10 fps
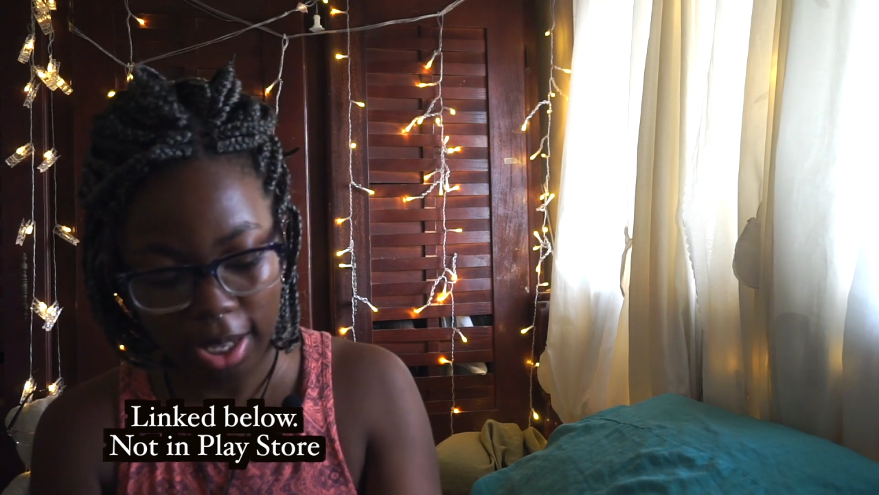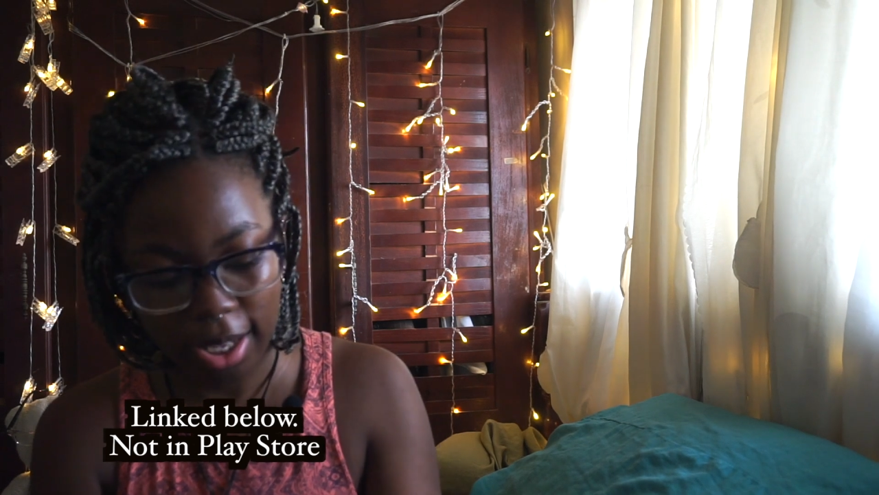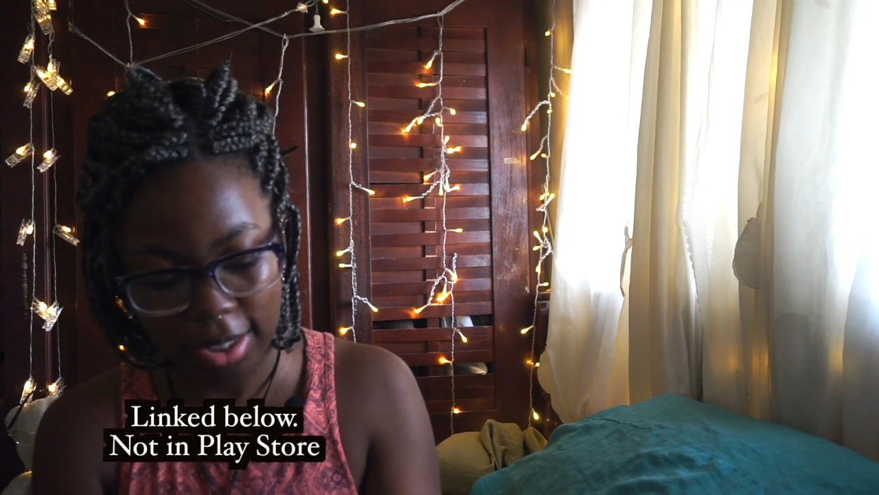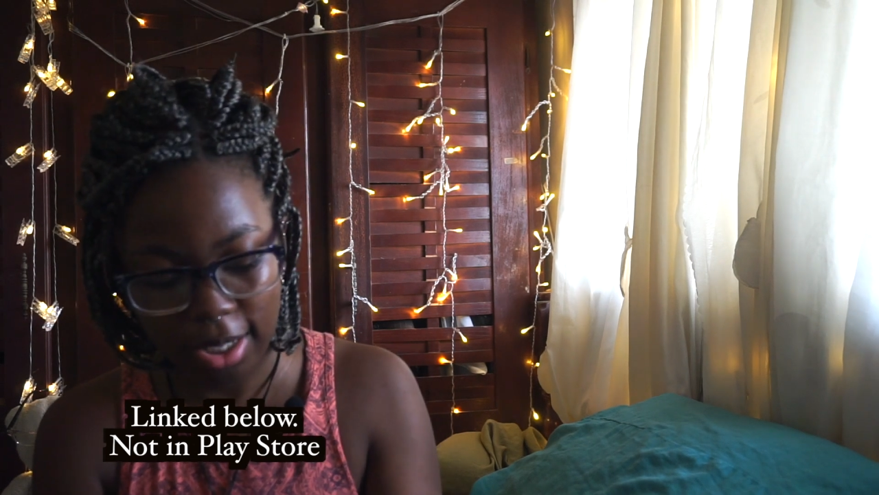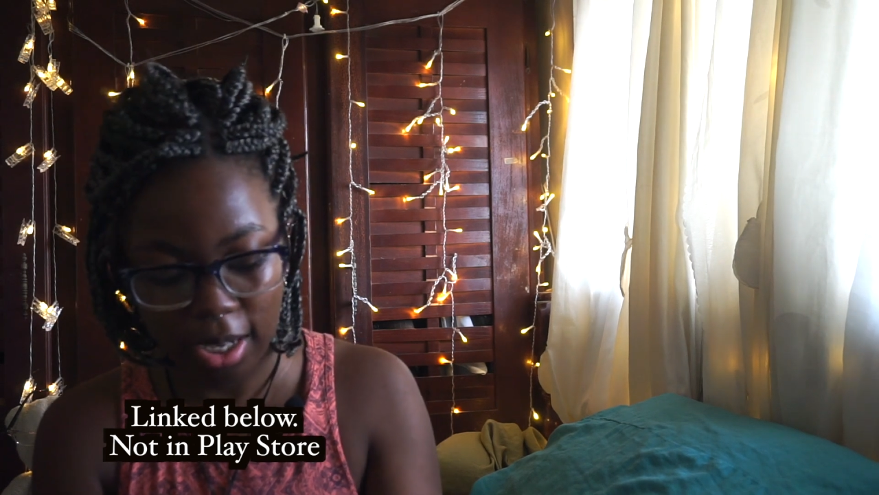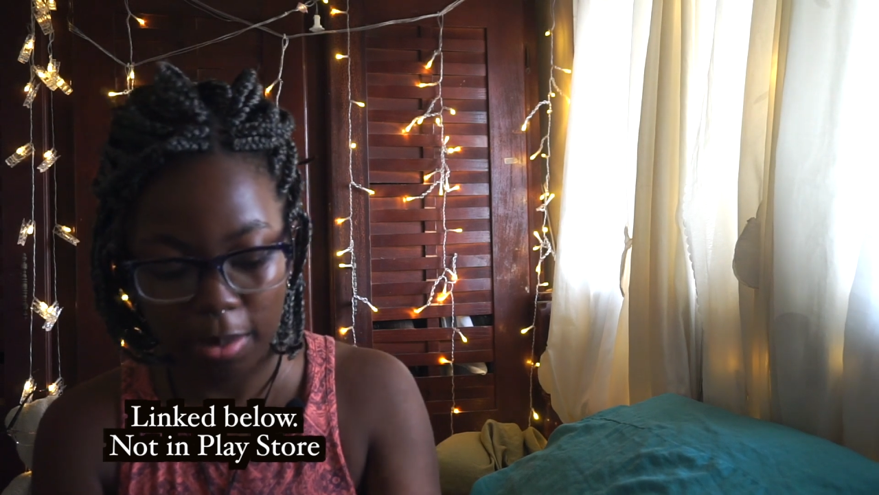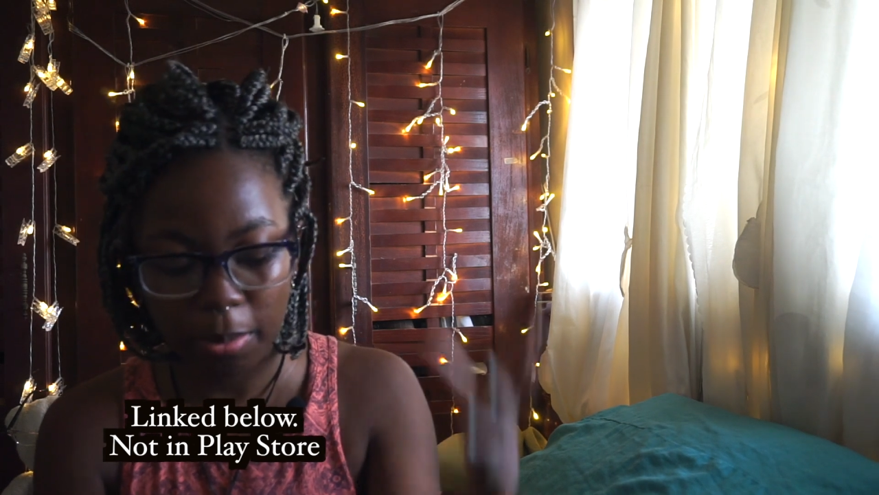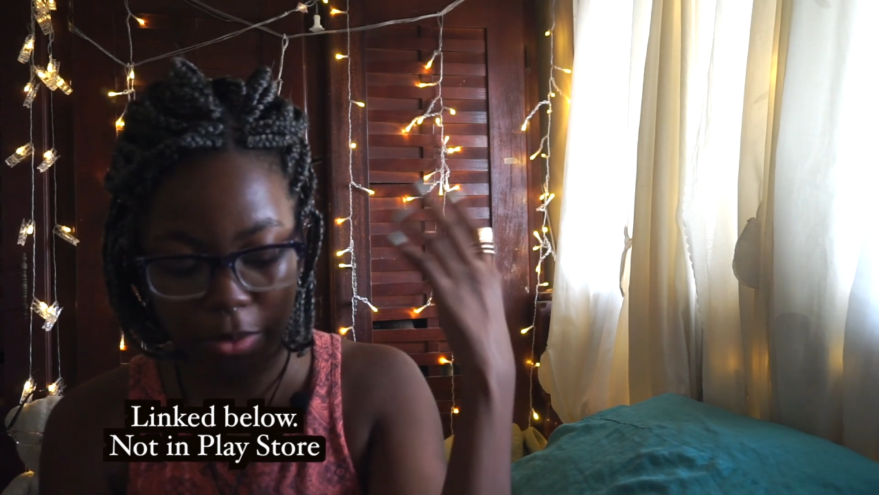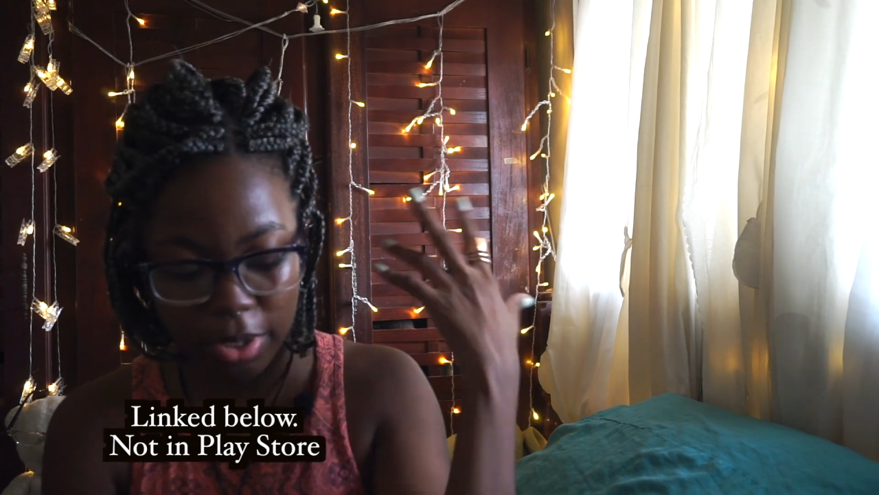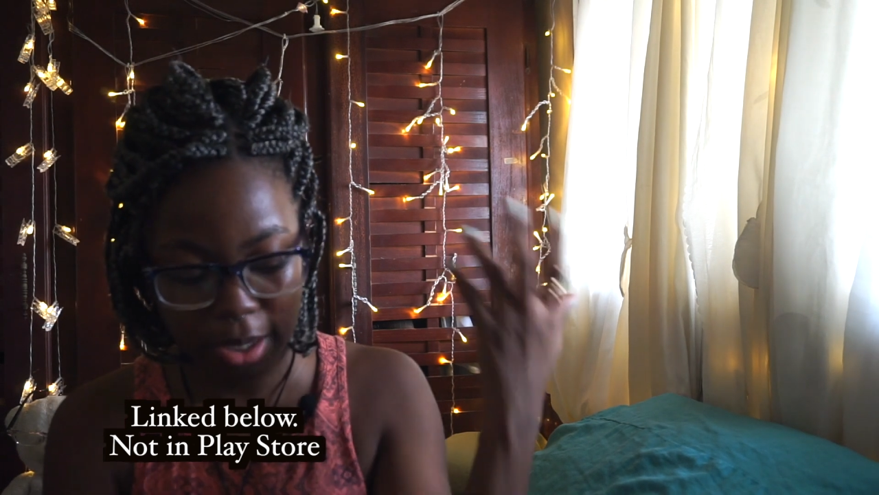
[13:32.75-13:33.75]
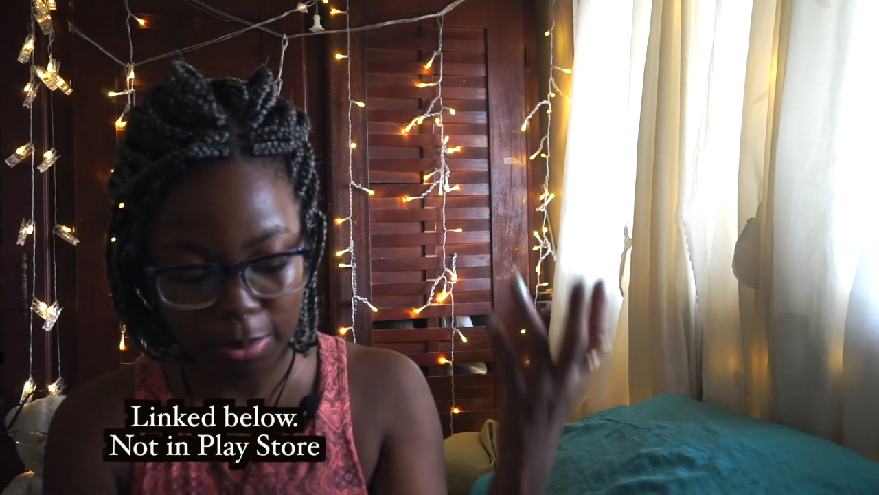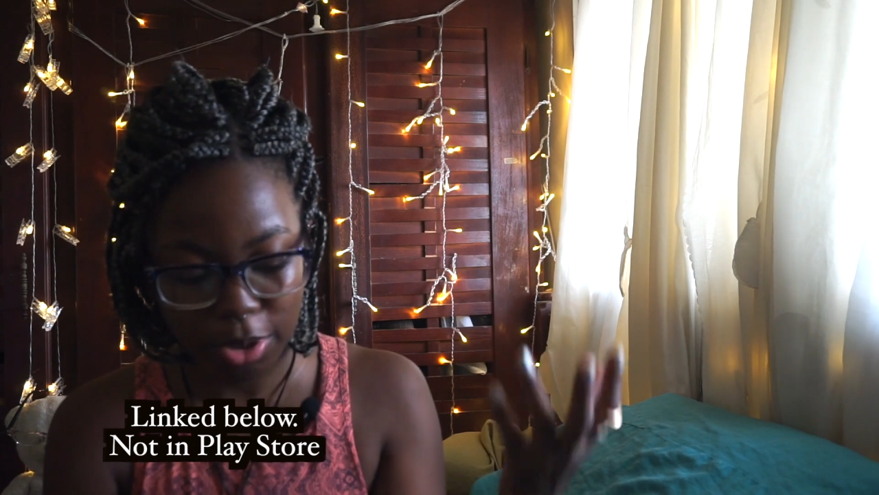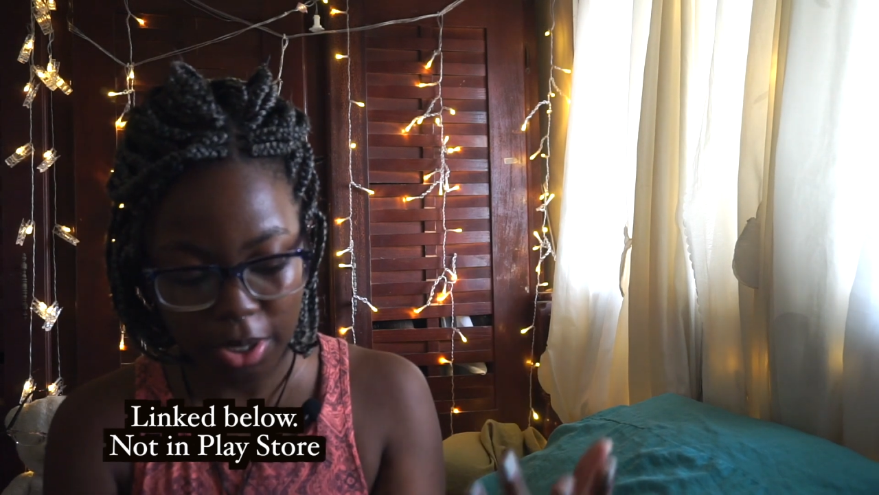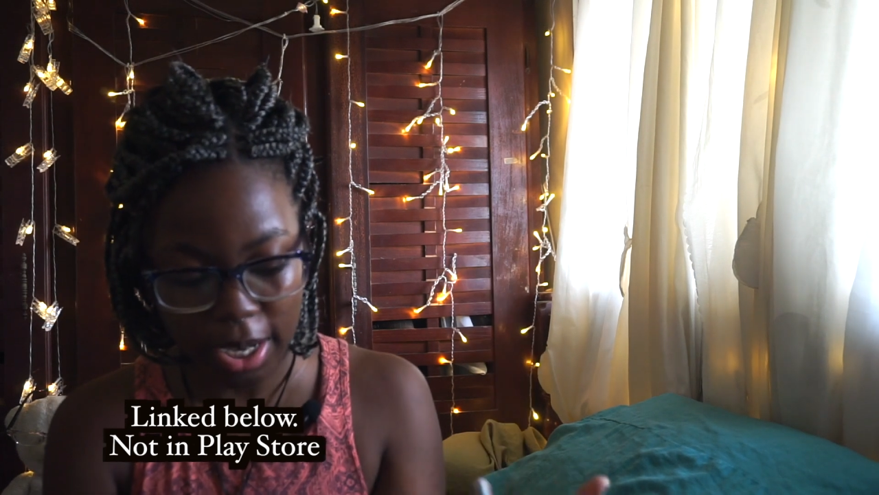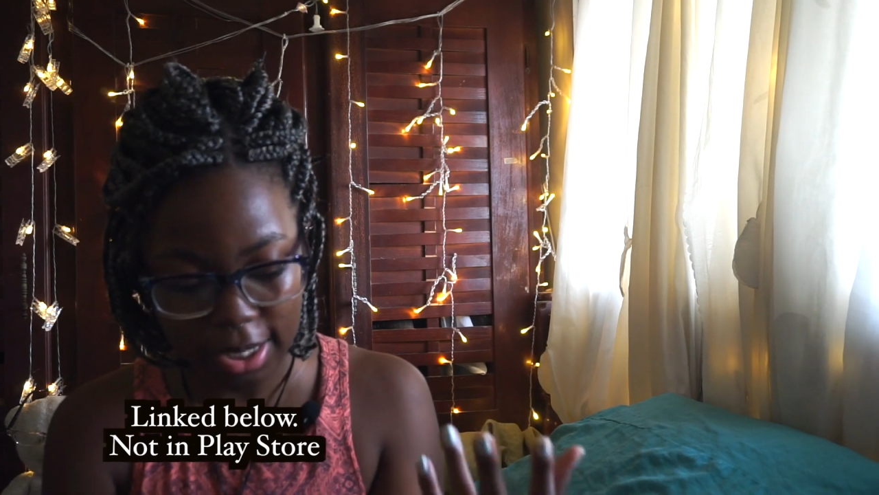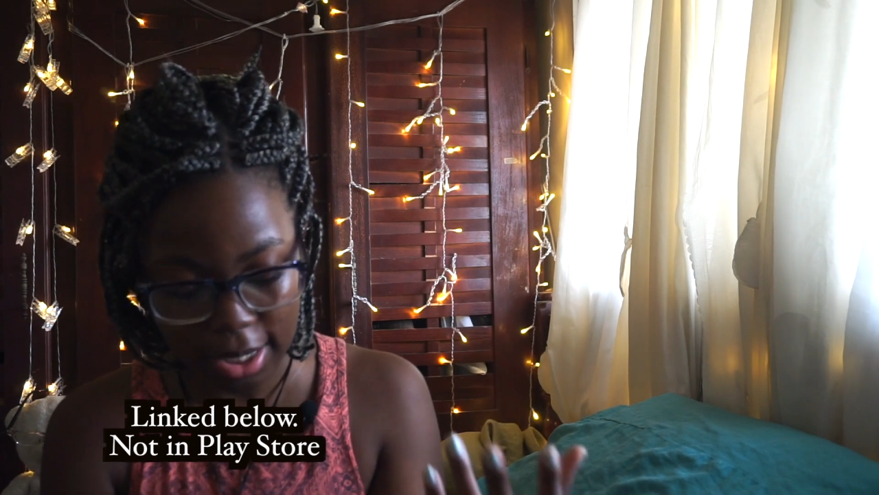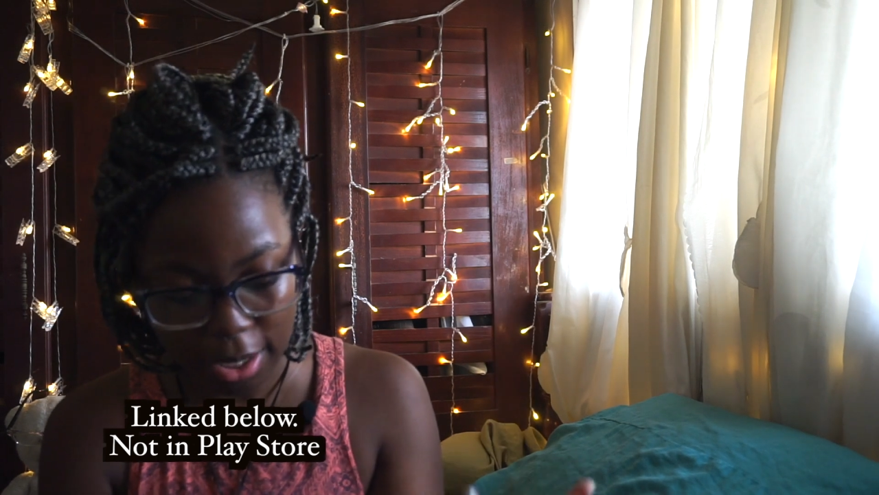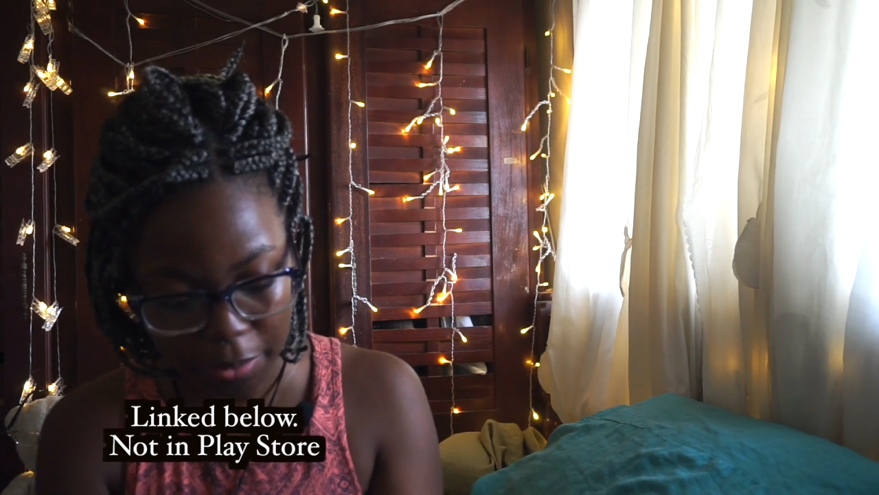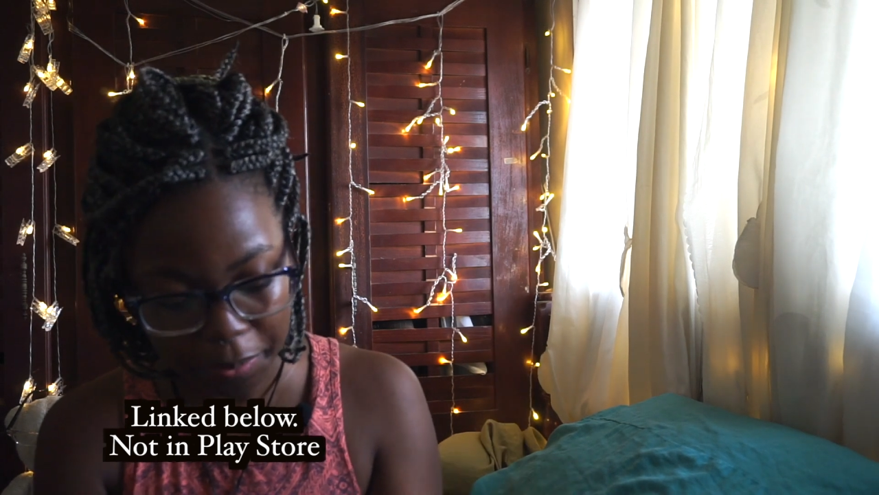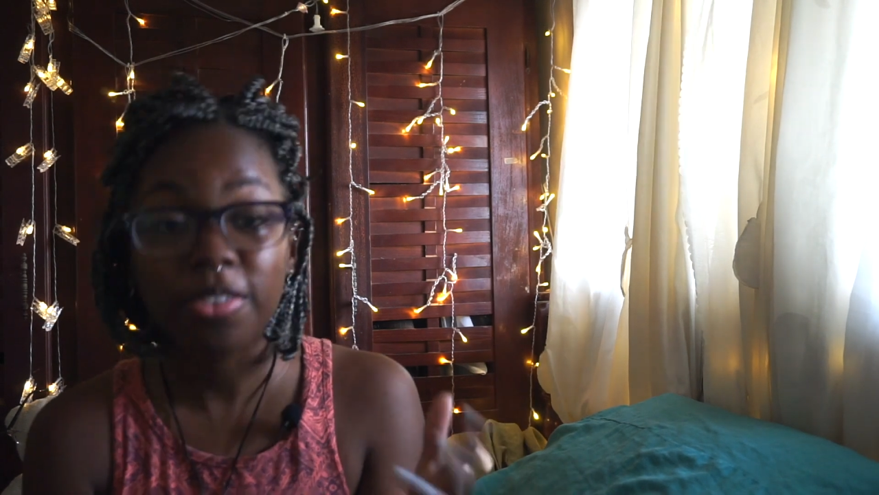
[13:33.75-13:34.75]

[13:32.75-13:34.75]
like I said, and I'm gonna read them to you guys now.